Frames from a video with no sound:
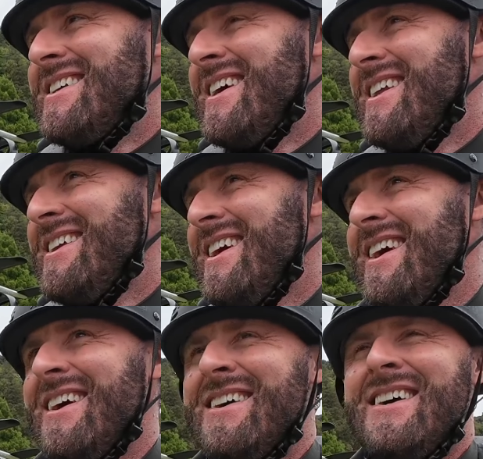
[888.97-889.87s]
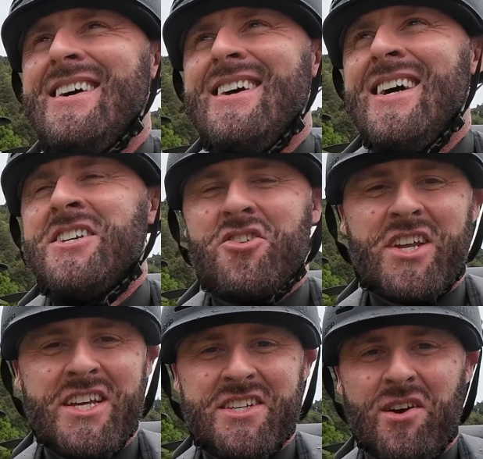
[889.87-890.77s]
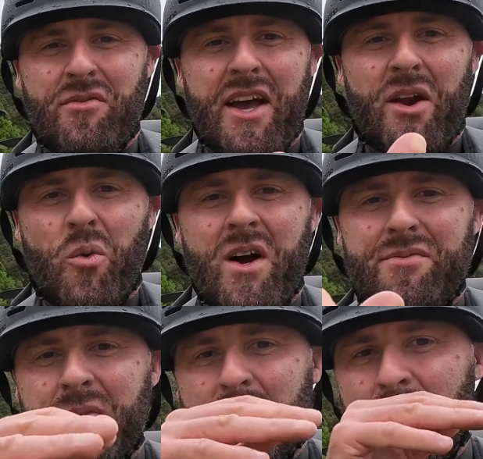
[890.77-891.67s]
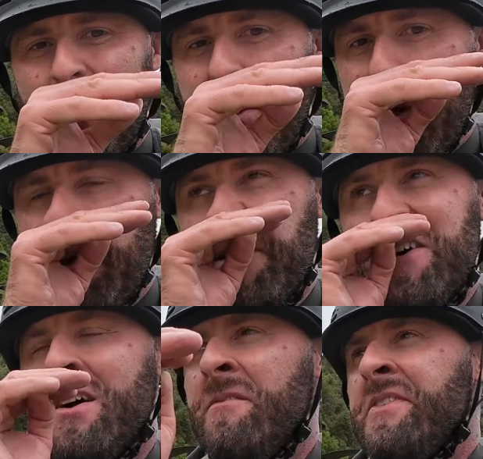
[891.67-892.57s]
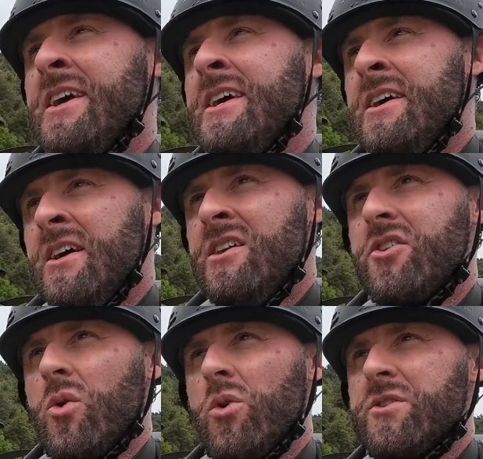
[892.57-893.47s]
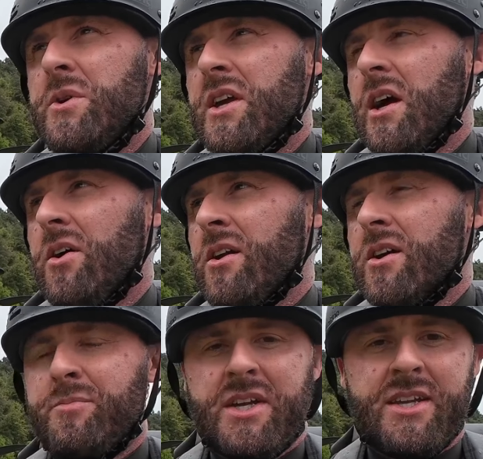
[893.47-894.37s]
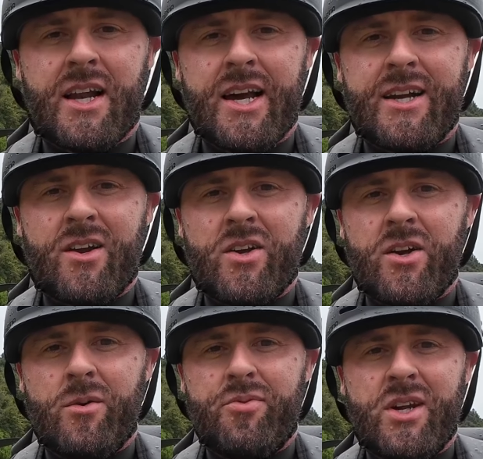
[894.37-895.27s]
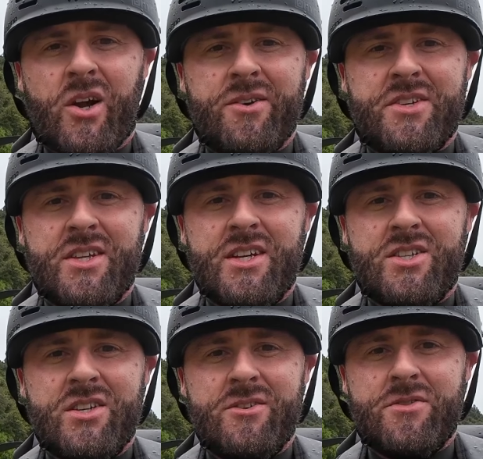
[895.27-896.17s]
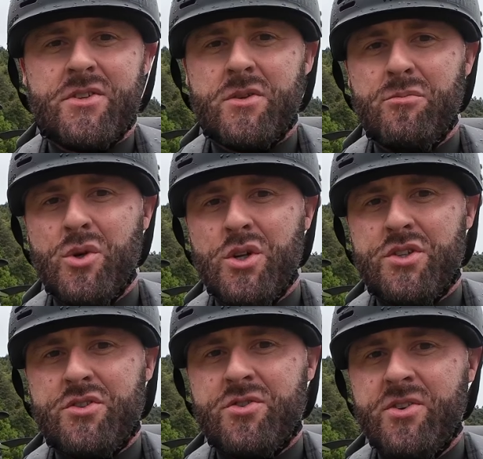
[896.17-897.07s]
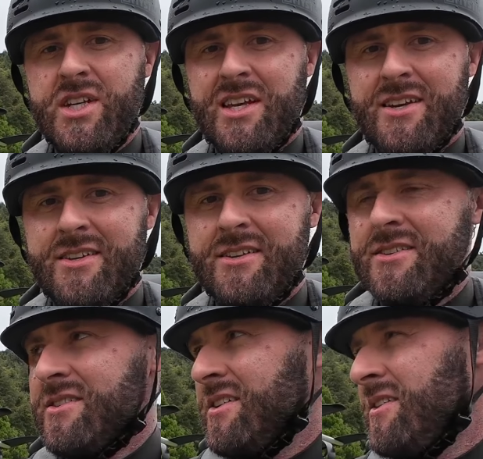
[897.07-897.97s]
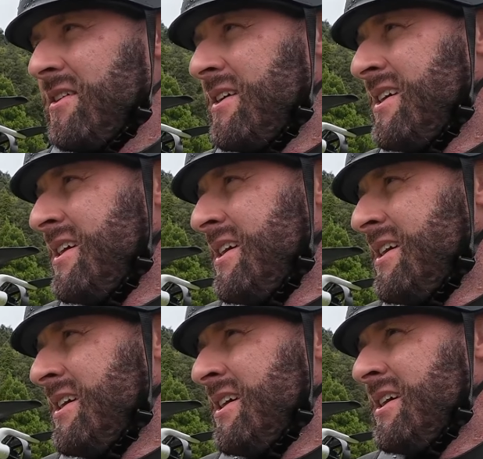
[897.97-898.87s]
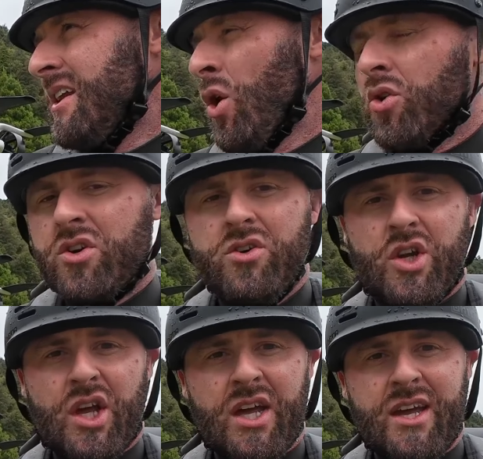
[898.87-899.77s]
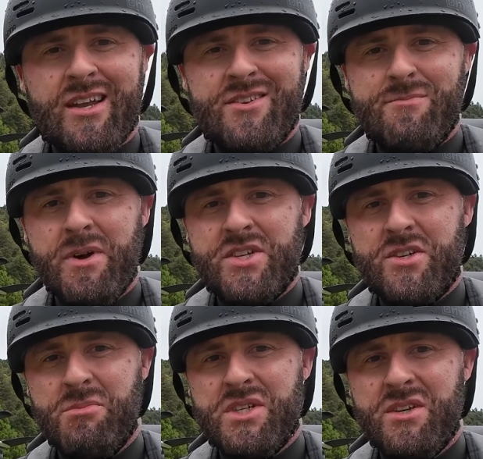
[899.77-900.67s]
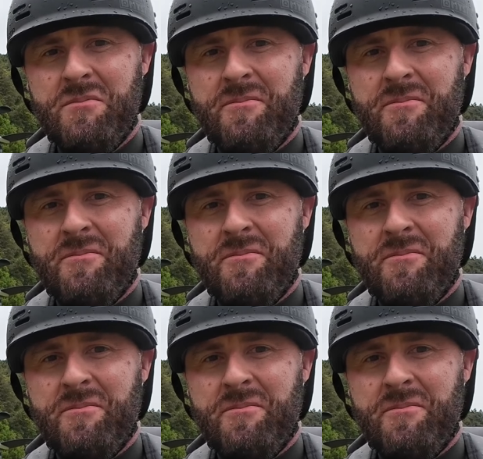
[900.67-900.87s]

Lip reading: And yeah, just got to get yourself out away from the board. So you got to watch where you're going, like picking the lake. Like I got pretty close to the edge there and there's a submerged tree, so not good. Managed to miss it.